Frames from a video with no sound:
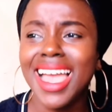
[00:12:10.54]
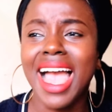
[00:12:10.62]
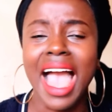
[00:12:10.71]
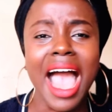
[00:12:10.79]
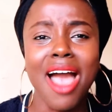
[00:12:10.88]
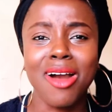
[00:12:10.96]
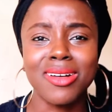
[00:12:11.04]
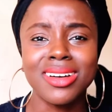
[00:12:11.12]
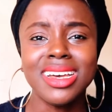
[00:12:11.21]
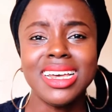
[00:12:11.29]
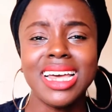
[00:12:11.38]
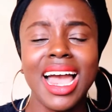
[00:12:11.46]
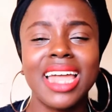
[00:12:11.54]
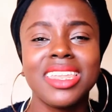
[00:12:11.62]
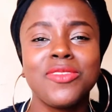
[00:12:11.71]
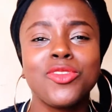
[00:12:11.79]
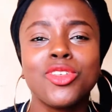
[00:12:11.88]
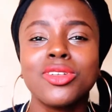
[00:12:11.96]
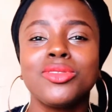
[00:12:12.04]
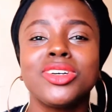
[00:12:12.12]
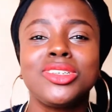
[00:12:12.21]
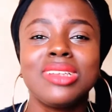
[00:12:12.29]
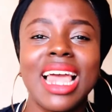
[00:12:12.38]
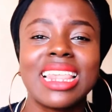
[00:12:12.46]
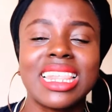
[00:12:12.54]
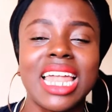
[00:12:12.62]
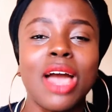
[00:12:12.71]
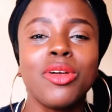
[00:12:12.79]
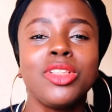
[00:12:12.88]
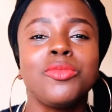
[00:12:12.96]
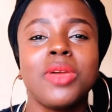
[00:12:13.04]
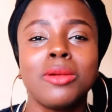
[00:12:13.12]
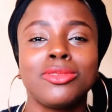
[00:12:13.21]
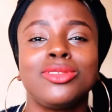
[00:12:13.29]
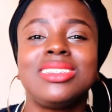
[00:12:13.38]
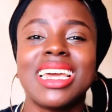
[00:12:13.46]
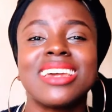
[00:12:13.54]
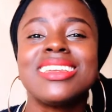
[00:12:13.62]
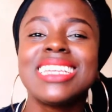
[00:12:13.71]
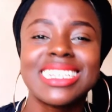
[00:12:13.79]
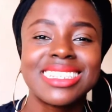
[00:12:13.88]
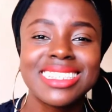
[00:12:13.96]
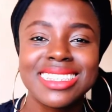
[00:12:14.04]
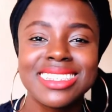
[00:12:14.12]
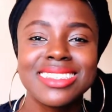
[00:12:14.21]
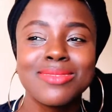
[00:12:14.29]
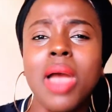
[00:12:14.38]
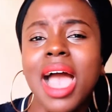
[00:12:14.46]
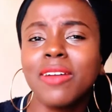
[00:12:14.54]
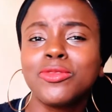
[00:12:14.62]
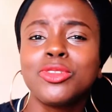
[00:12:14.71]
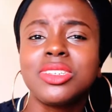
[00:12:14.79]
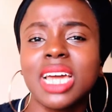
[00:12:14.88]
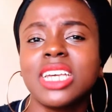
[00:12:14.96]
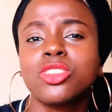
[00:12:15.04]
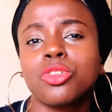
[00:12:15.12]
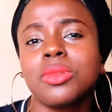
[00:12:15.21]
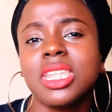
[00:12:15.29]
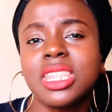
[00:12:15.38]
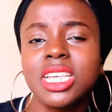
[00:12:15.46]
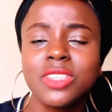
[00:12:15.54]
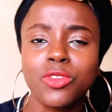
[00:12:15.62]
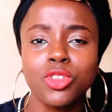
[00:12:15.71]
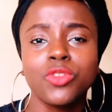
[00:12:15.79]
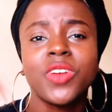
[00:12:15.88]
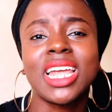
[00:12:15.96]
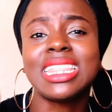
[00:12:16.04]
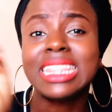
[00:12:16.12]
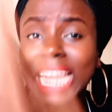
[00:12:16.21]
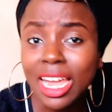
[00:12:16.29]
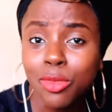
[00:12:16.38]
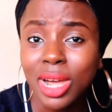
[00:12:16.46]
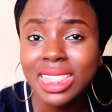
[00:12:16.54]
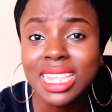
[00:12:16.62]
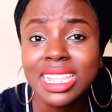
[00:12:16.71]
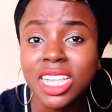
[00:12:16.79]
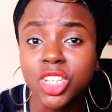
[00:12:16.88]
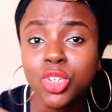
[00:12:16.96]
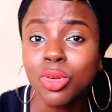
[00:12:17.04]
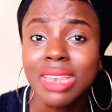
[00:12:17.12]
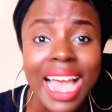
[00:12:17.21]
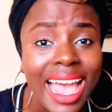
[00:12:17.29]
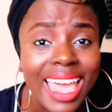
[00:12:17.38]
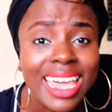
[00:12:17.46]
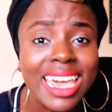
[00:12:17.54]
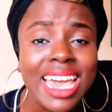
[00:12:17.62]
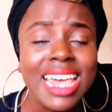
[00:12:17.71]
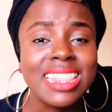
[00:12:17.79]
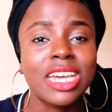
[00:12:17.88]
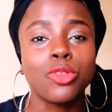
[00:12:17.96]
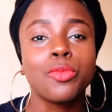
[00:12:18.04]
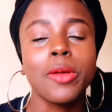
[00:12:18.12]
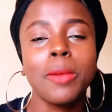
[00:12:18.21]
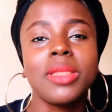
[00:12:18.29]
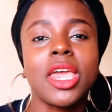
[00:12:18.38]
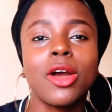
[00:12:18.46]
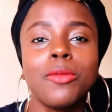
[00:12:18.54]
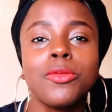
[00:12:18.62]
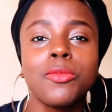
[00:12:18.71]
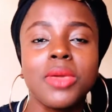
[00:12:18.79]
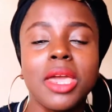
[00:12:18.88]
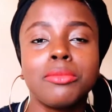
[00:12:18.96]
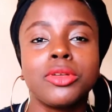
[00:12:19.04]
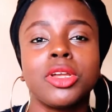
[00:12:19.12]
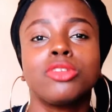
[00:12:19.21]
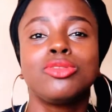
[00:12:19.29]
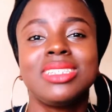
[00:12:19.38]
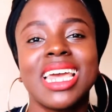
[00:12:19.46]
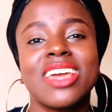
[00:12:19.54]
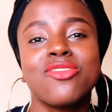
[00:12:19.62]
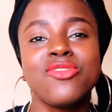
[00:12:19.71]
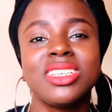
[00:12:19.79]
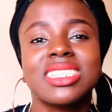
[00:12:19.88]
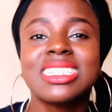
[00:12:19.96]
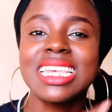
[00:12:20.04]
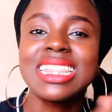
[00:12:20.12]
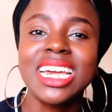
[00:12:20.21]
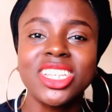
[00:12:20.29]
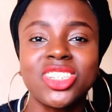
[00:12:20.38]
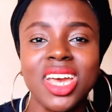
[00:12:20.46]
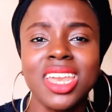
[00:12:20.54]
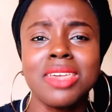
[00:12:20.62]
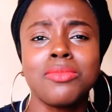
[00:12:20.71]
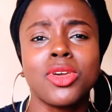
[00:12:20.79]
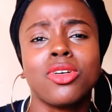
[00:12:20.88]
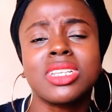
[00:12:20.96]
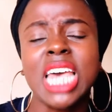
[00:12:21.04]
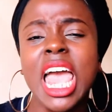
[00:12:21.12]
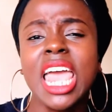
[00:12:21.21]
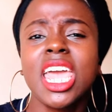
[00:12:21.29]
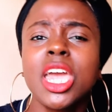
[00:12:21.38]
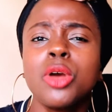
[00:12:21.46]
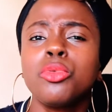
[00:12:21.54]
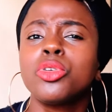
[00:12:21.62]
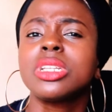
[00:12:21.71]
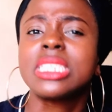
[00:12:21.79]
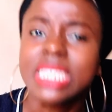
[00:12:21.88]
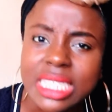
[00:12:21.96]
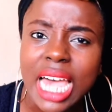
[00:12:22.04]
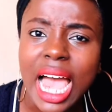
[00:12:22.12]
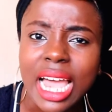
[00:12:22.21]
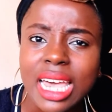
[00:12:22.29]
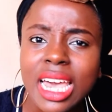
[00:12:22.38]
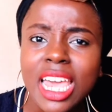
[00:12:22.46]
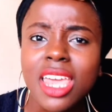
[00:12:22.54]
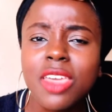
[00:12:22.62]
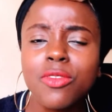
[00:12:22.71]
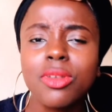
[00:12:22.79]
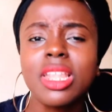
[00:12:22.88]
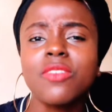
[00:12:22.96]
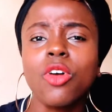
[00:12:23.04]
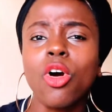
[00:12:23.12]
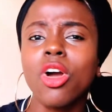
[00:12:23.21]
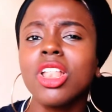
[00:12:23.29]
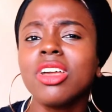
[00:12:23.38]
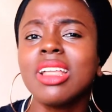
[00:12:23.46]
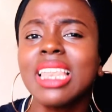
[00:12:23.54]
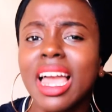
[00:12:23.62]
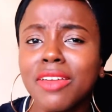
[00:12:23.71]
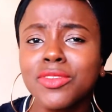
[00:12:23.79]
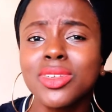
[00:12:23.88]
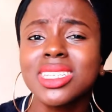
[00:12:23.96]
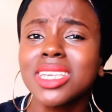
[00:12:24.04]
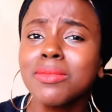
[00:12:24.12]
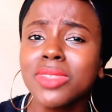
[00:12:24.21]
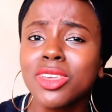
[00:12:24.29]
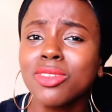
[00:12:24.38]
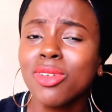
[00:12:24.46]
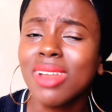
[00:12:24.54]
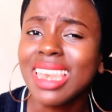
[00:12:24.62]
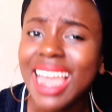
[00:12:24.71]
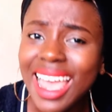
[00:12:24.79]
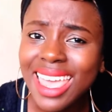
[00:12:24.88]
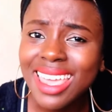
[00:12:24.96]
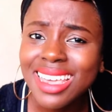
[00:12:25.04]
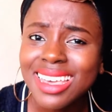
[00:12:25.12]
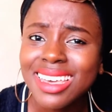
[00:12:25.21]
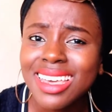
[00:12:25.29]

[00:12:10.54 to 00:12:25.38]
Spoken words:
How? And if you don't know what you like, then how will you be able to take risks? You have to try so many things for you to find that one thing that you like that will probably help you be able now to take risks in that journey, because it would suck if you live all your life doing something you don't like.